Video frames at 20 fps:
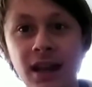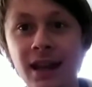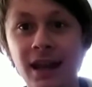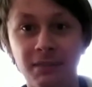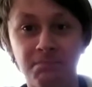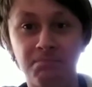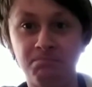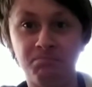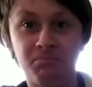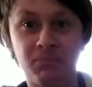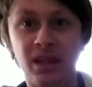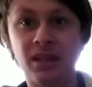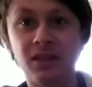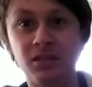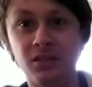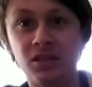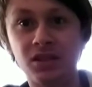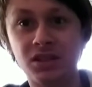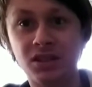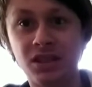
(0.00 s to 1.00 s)

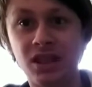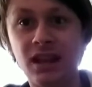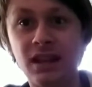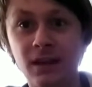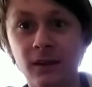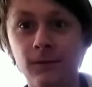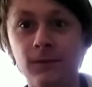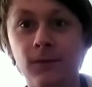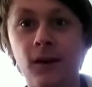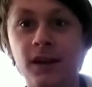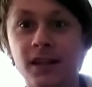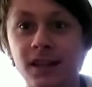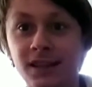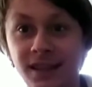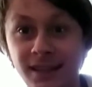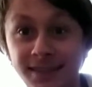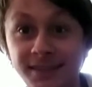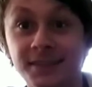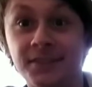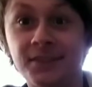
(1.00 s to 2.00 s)
It looks like a fucking
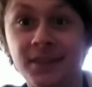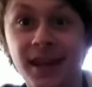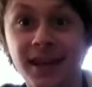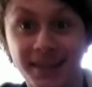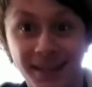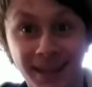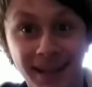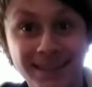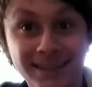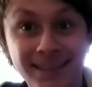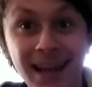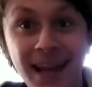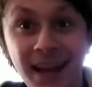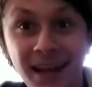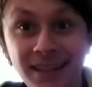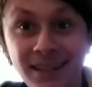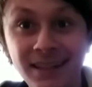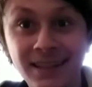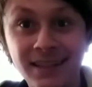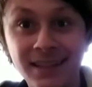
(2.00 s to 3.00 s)
lizard, like I
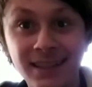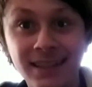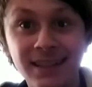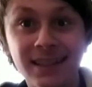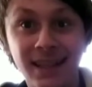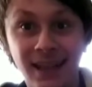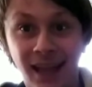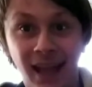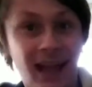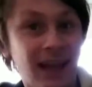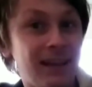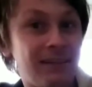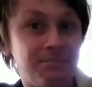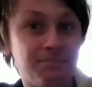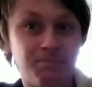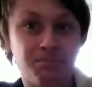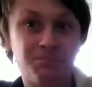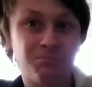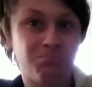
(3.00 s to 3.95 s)
said. And